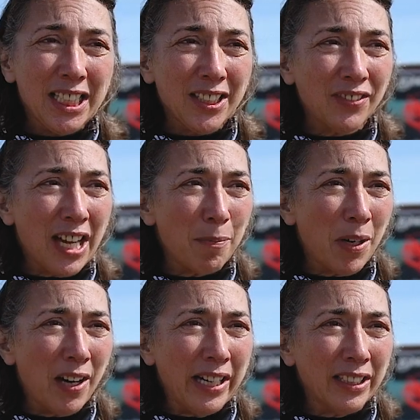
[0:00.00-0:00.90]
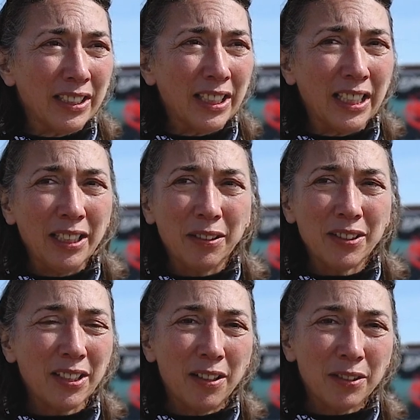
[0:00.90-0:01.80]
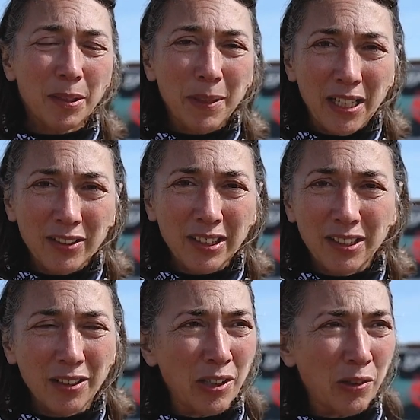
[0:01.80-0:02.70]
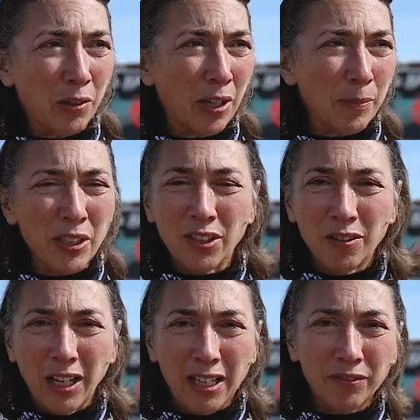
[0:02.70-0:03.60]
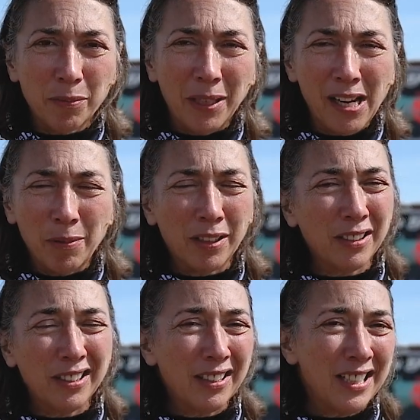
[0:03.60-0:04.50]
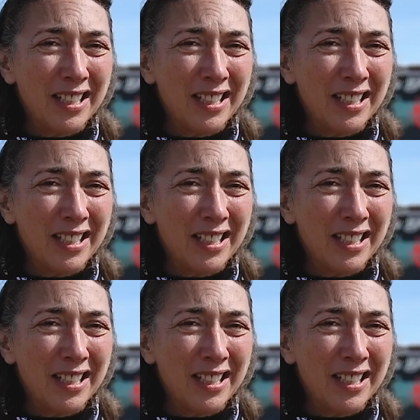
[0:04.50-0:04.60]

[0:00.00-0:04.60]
of that mind, I think somebody else can do it, or it's too late for me. Well, it